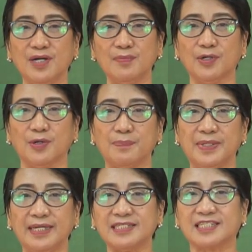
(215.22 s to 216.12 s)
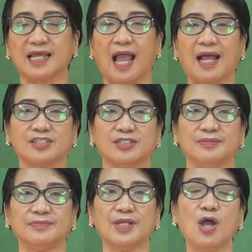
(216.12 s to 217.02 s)
number of each
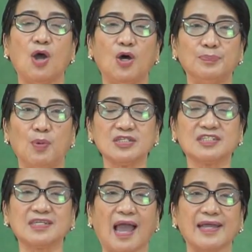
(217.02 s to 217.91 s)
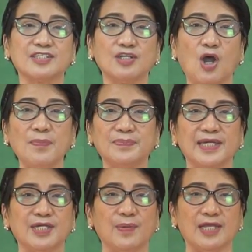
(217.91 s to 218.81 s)
atom on both sides of the
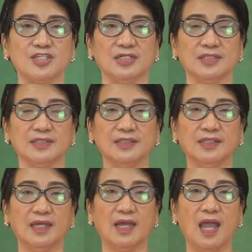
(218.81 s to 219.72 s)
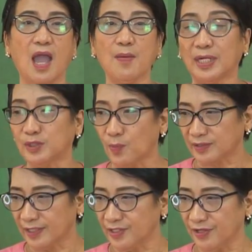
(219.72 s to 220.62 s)
equation. But
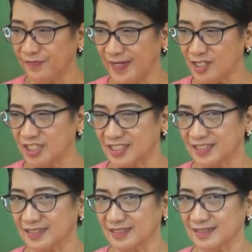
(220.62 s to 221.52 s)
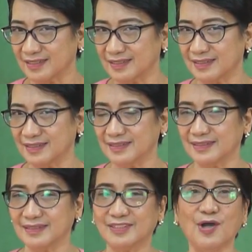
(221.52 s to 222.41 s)
what are coefficients?
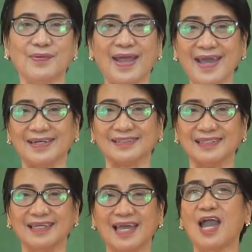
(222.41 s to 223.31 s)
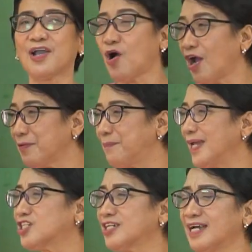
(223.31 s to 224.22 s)
Correct!
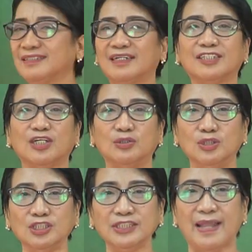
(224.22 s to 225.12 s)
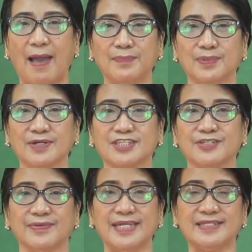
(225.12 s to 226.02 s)
Coefficients are the whole numbers
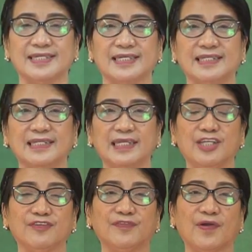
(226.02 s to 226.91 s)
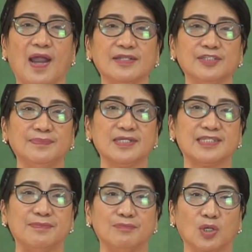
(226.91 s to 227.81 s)
written in front of the
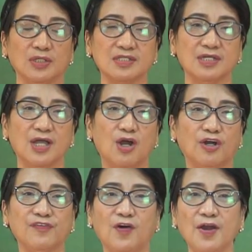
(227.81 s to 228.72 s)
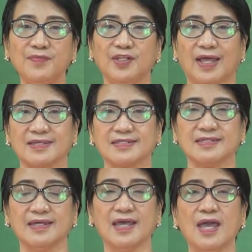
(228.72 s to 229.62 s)
symbols or formulas,